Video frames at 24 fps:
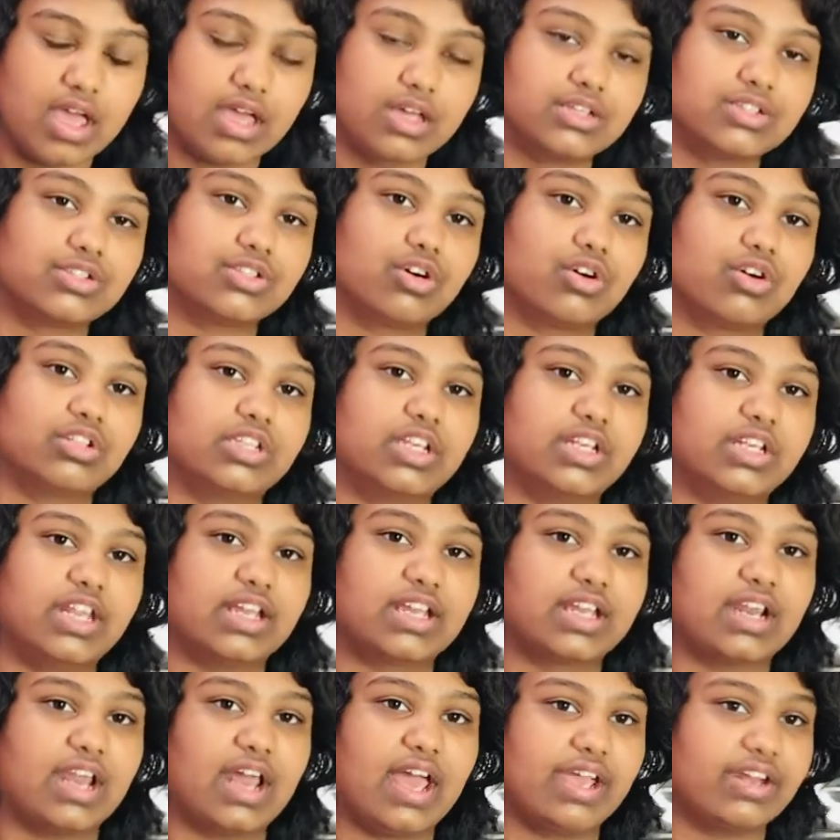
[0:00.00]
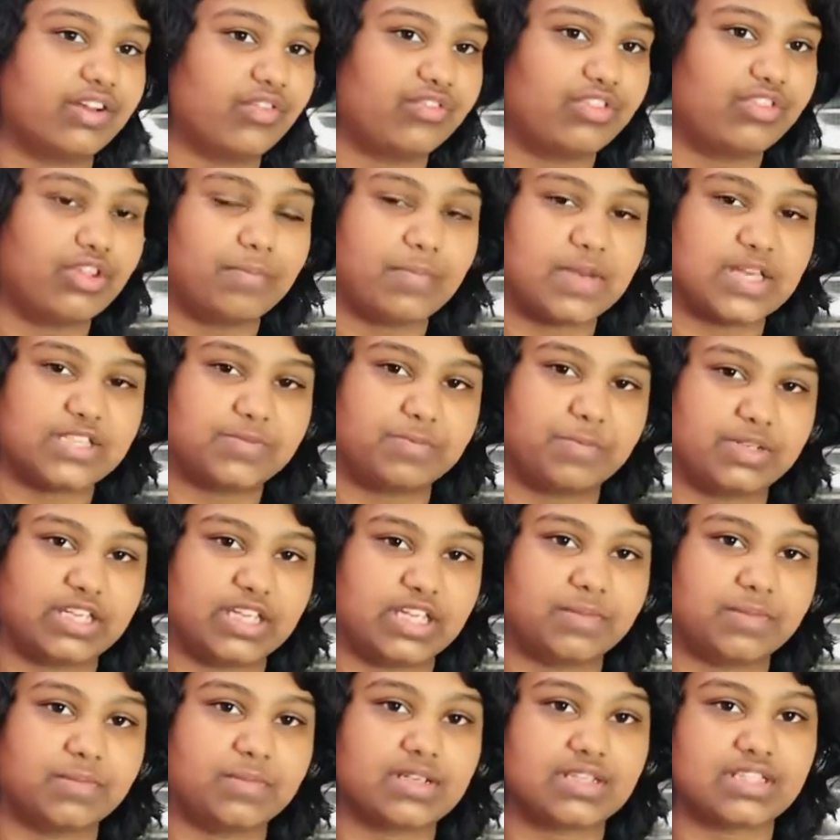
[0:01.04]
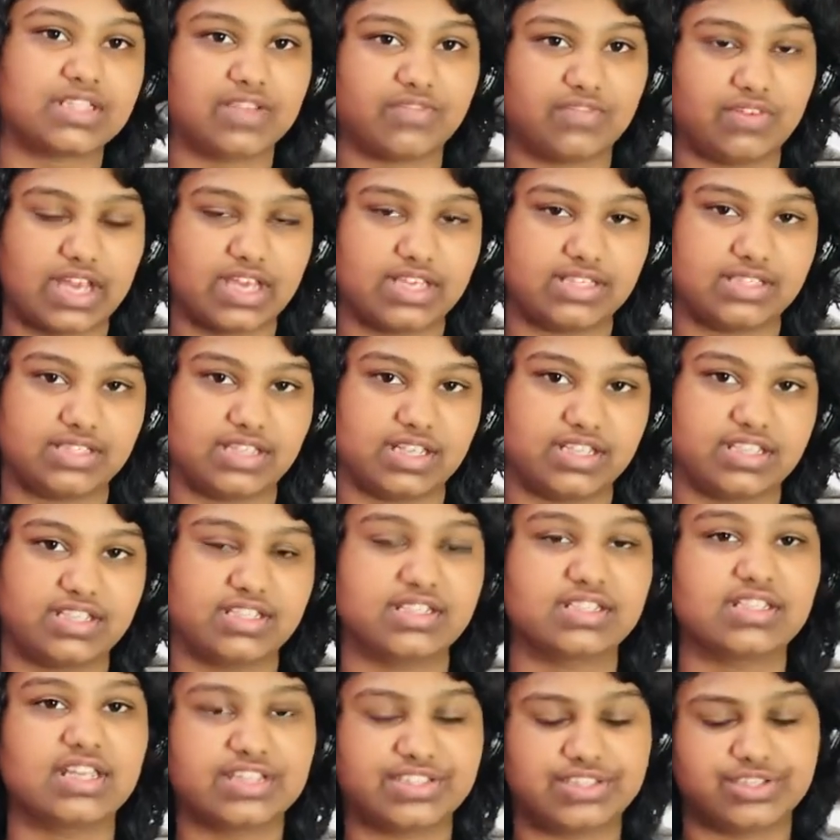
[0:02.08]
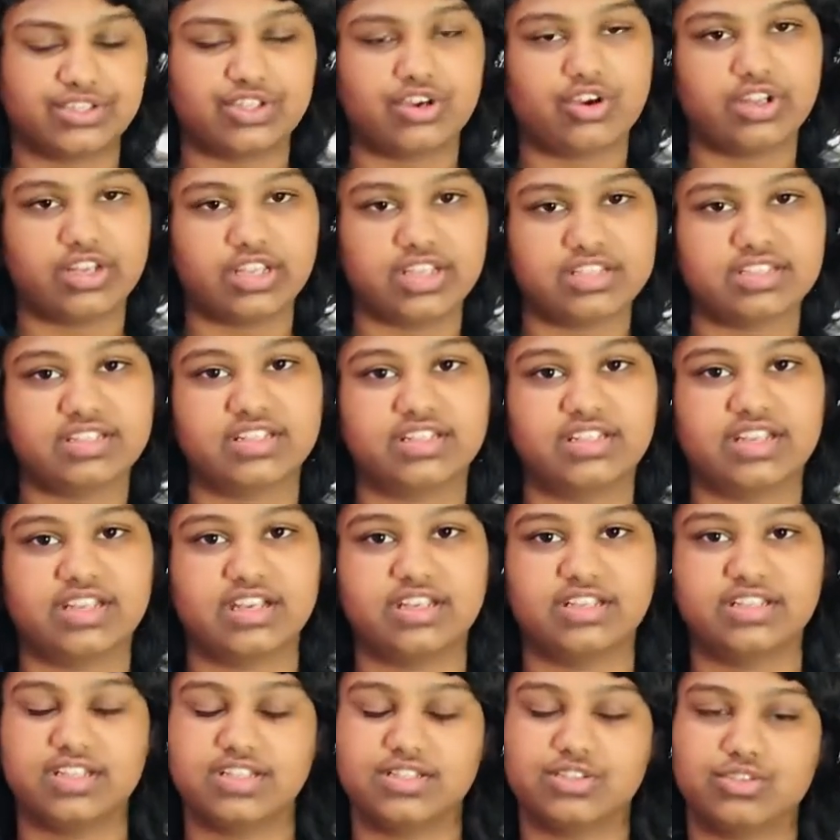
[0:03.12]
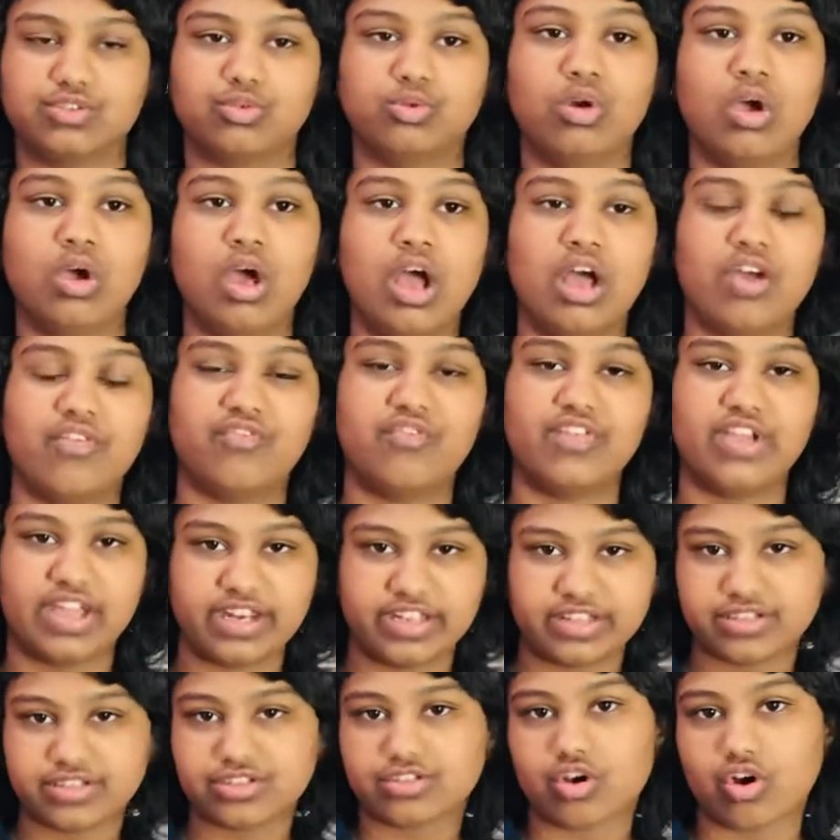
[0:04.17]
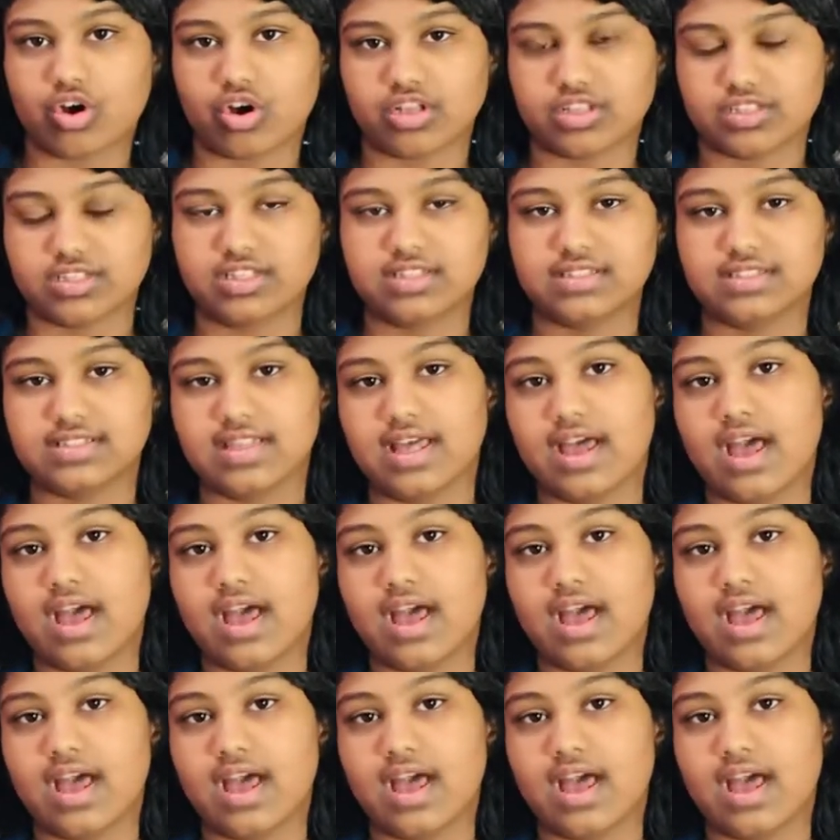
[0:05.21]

So the decline of the Mesopotamian civilizations, historians relate these to various causes.